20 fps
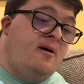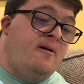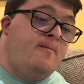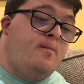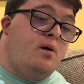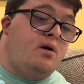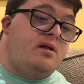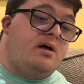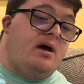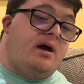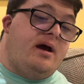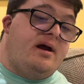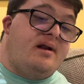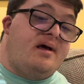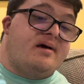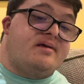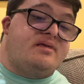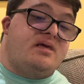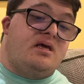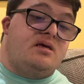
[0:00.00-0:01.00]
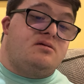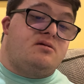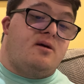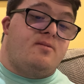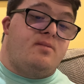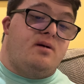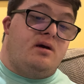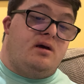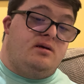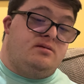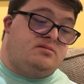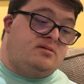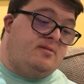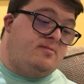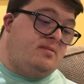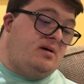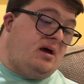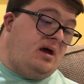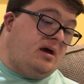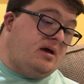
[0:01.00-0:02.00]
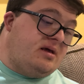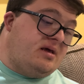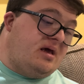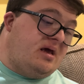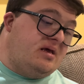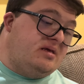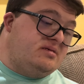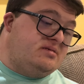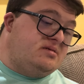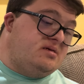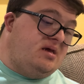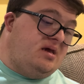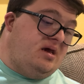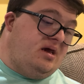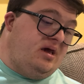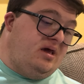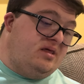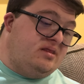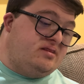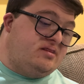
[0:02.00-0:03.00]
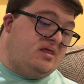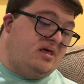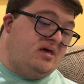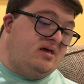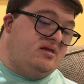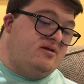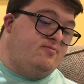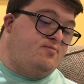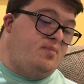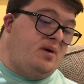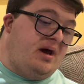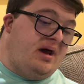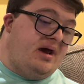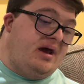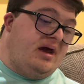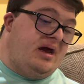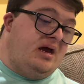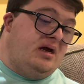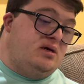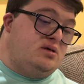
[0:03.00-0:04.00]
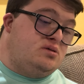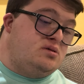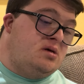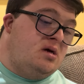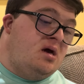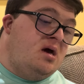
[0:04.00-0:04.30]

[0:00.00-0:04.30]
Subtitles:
for the NXT Championship against Ethan Page